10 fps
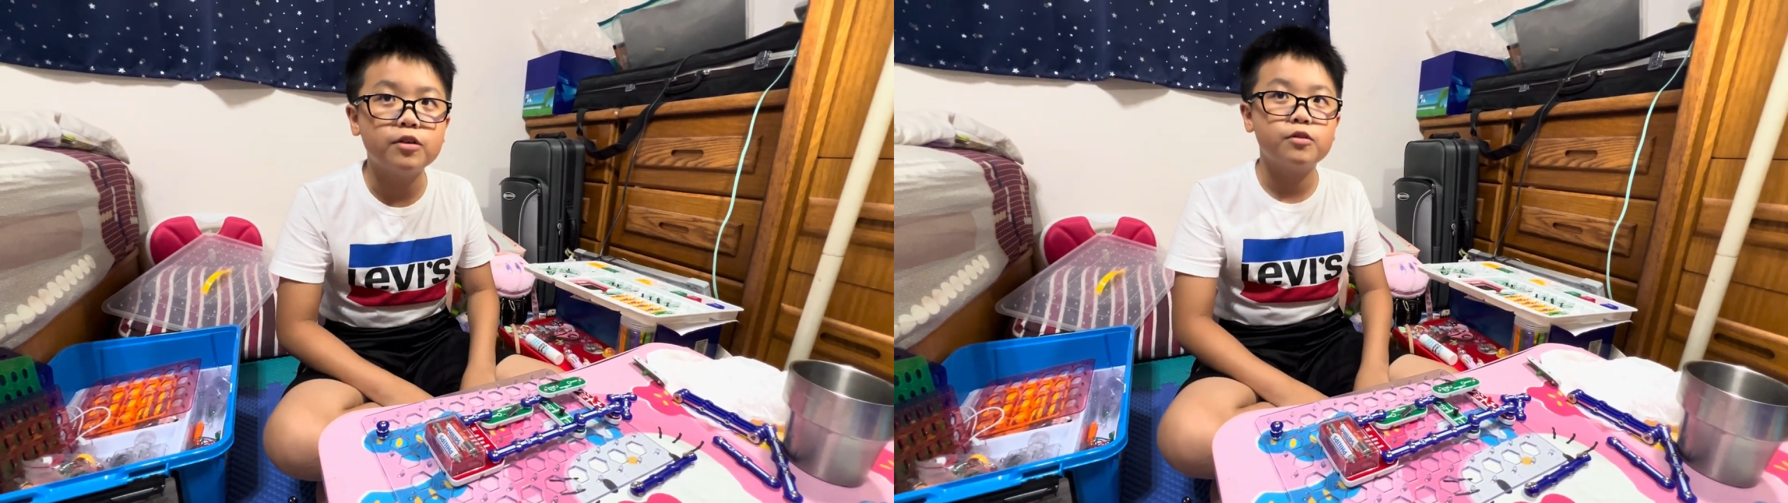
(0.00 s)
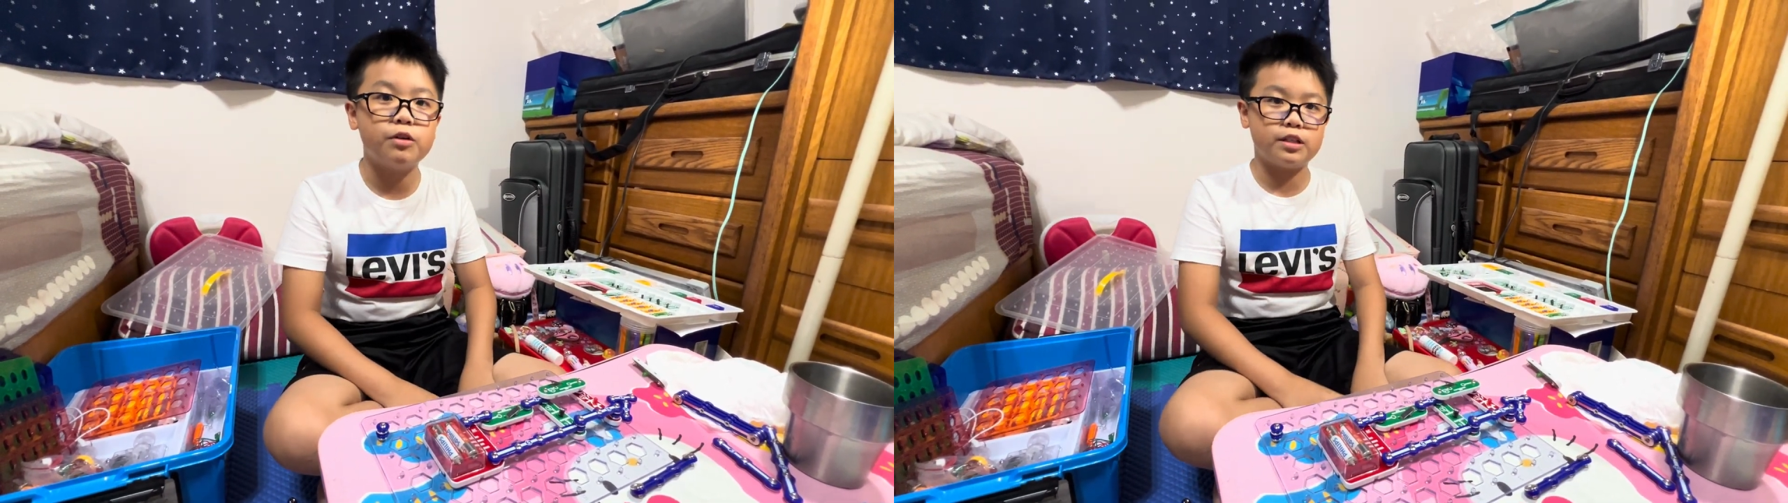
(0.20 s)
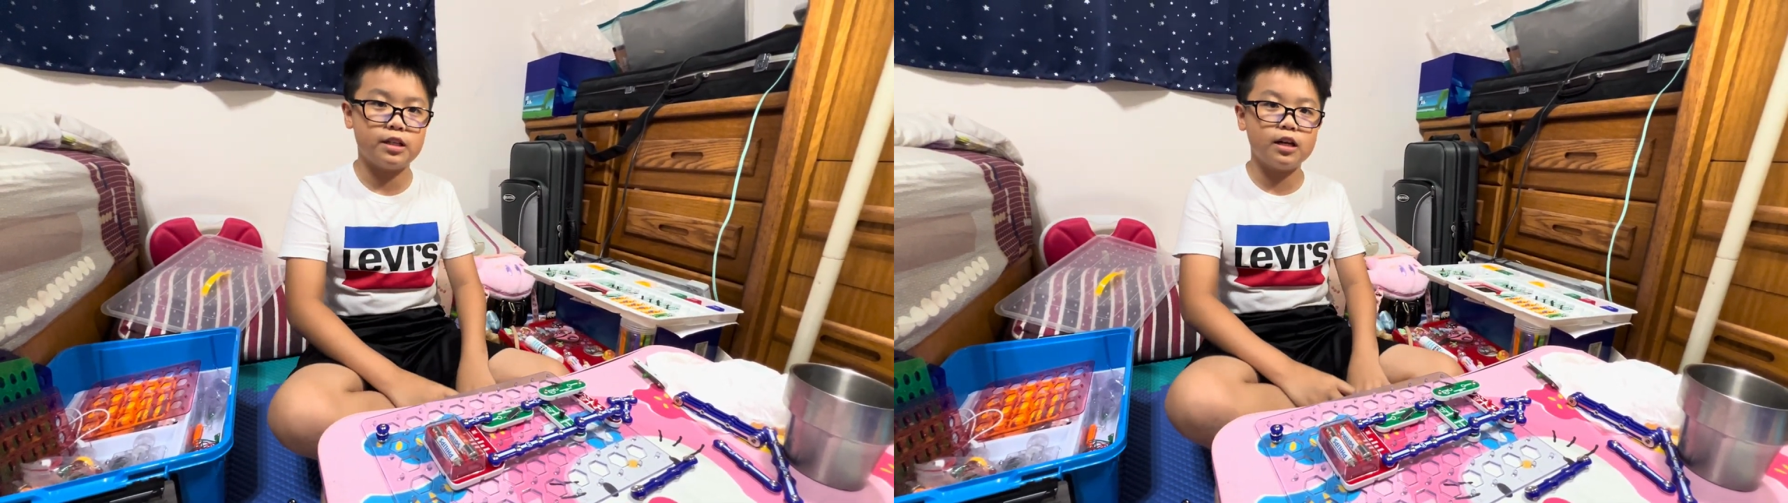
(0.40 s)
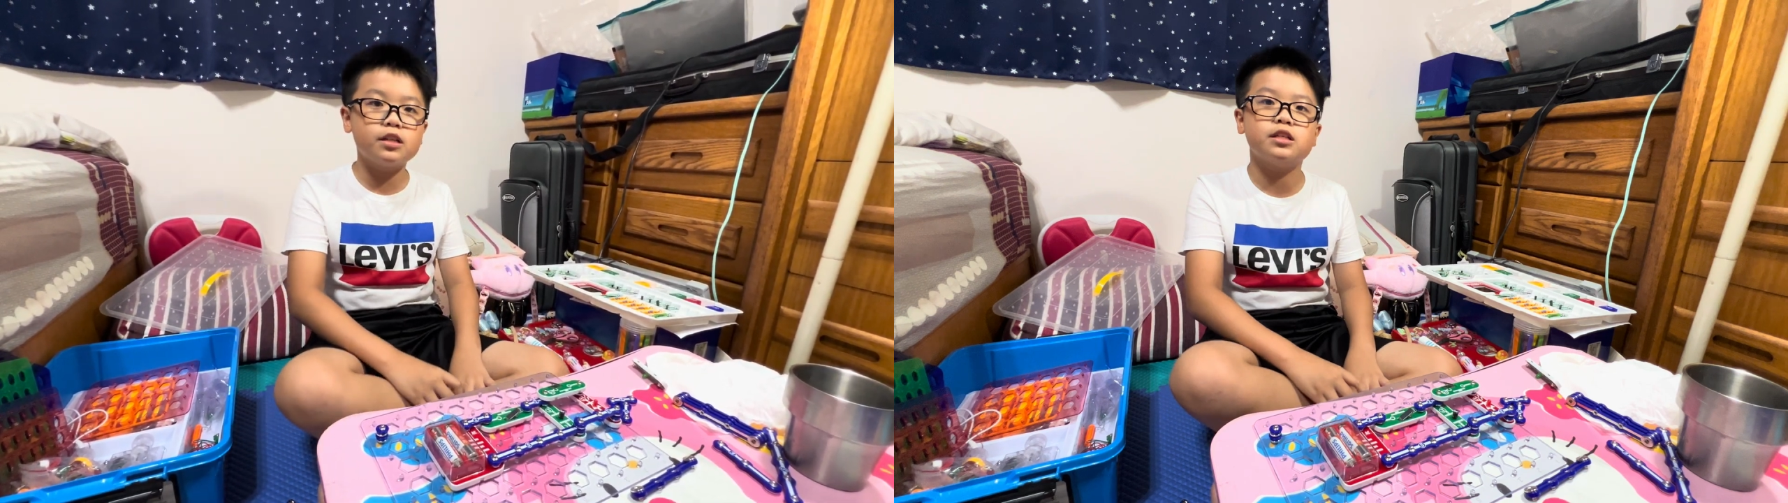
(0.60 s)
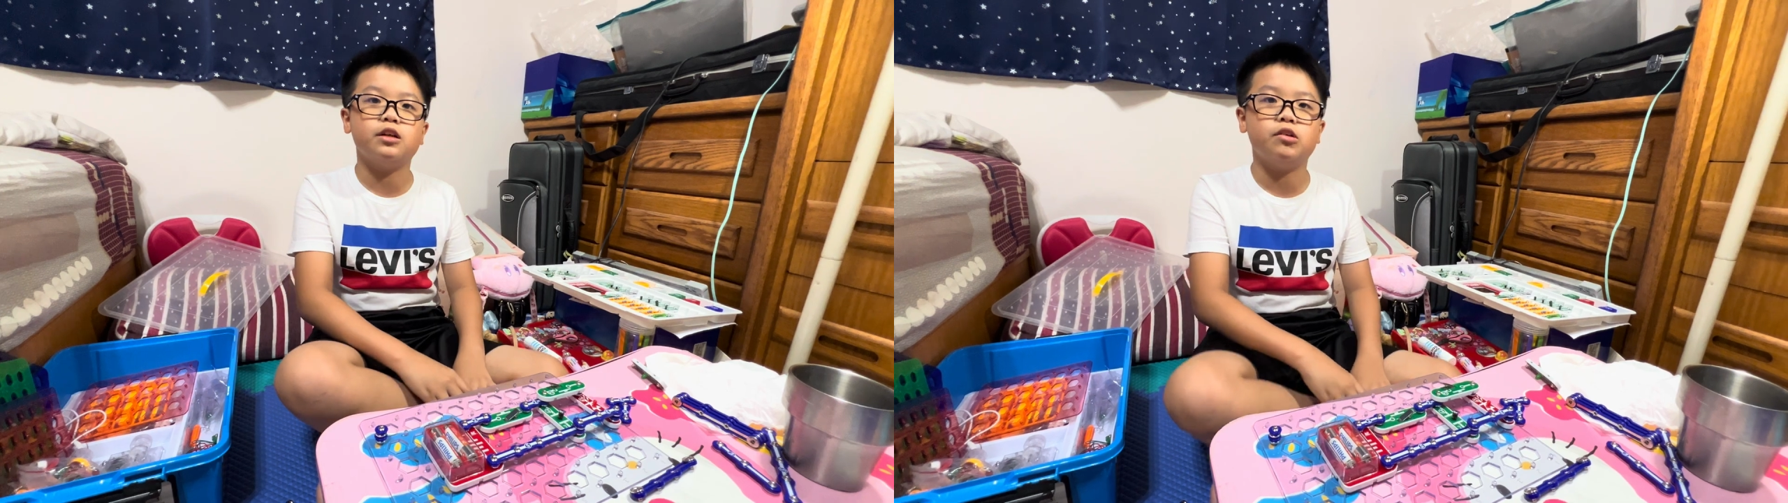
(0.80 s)
We'll see you
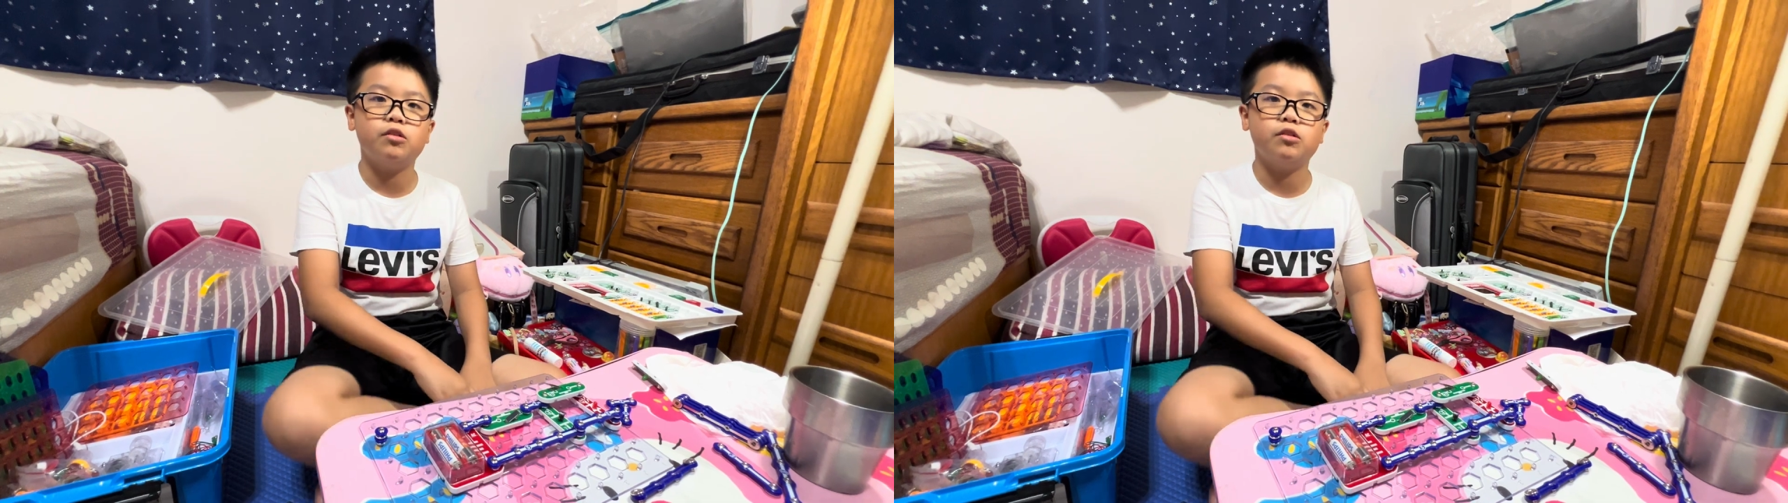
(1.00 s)
soon.